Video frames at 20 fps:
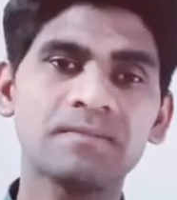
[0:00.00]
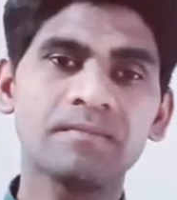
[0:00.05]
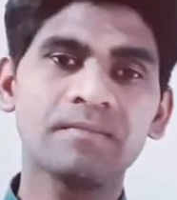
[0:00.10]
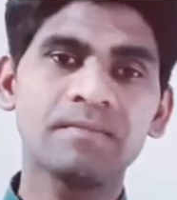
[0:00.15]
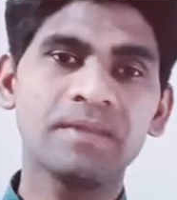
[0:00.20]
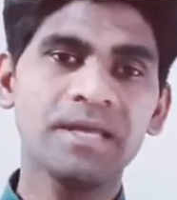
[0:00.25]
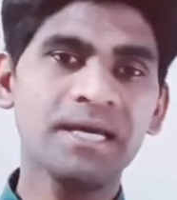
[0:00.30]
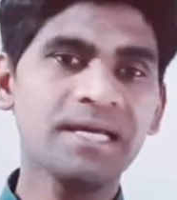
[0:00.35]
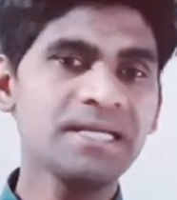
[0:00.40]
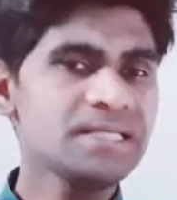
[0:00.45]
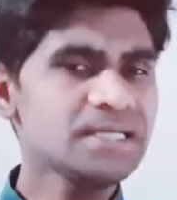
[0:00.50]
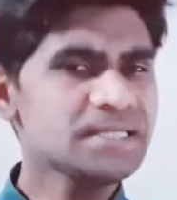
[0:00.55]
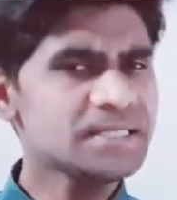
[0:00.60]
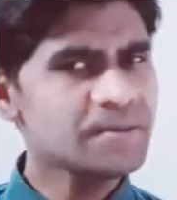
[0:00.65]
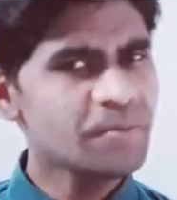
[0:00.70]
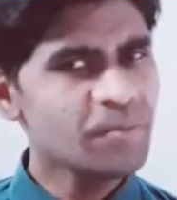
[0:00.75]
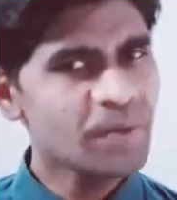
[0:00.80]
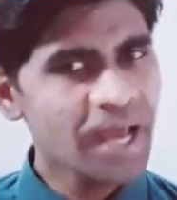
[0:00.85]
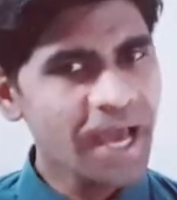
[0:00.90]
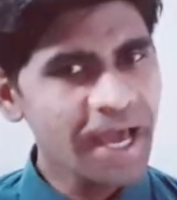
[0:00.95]
there is the
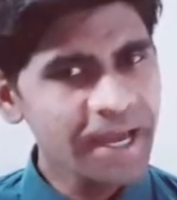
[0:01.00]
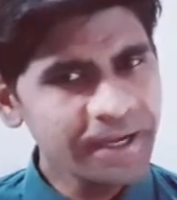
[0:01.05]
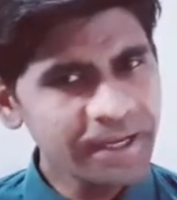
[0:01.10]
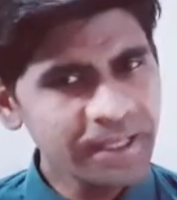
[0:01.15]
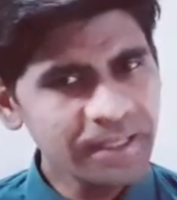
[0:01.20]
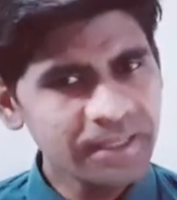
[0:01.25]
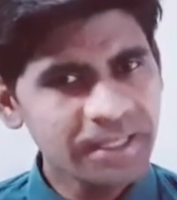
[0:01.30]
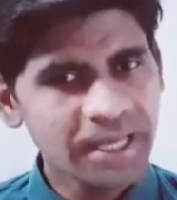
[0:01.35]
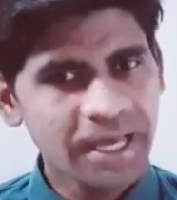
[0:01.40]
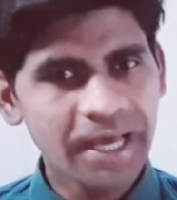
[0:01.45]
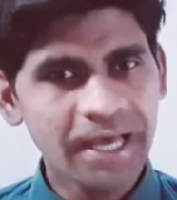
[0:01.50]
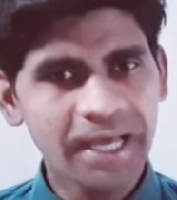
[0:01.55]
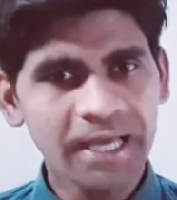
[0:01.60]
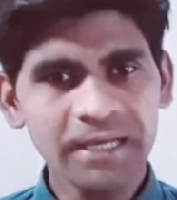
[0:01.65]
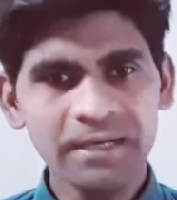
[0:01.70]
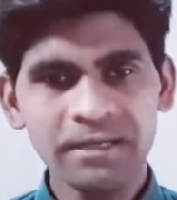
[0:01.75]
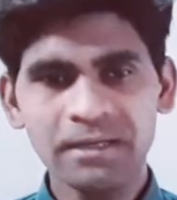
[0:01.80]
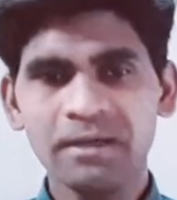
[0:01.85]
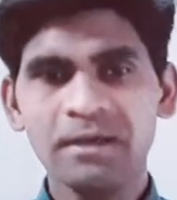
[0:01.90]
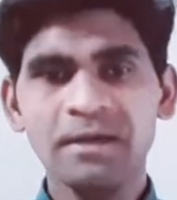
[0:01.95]
similarity
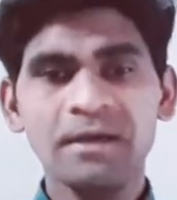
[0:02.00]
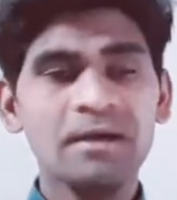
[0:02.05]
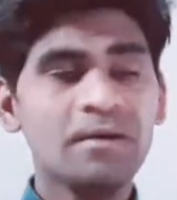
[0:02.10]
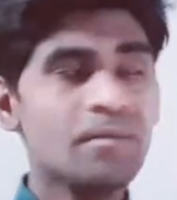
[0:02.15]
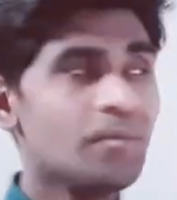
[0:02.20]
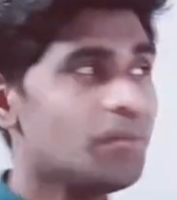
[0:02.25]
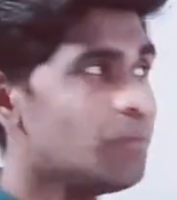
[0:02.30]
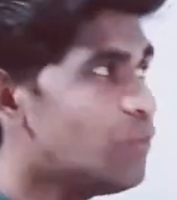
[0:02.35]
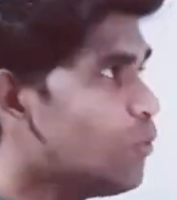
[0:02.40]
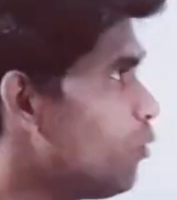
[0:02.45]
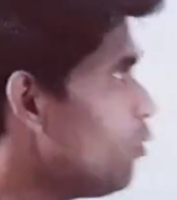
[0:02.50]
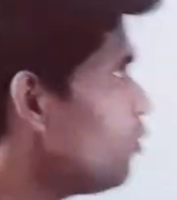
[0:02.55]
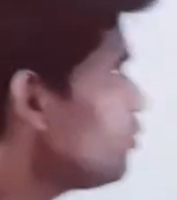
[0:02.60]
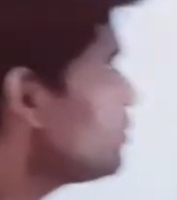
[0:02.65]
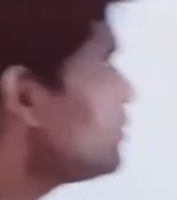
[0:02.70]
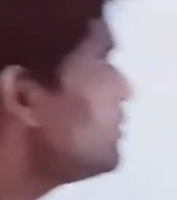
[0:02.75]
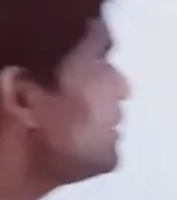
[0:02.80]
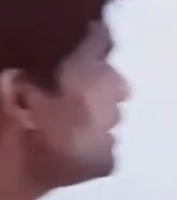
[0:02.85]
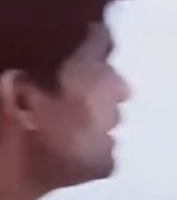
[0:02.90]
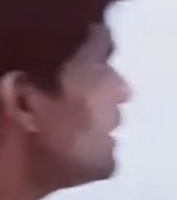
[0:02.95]
that
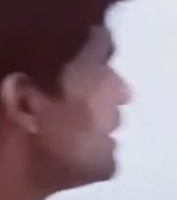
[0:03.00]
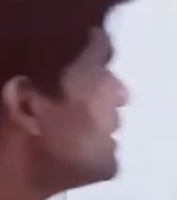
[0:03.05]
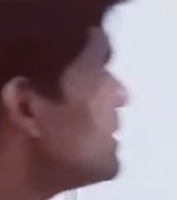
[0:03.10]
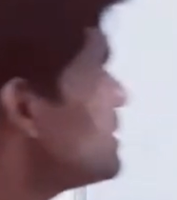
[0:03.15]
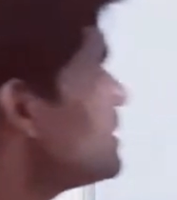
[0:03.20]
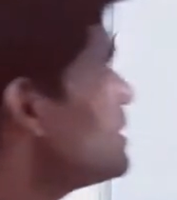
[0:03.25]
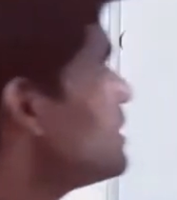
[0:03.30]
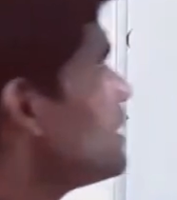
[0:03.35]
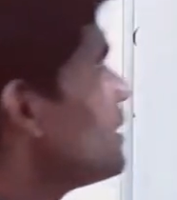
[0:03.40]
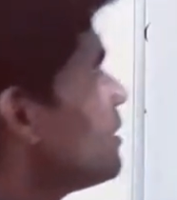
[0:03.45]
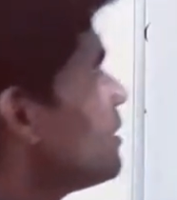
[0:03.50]
both these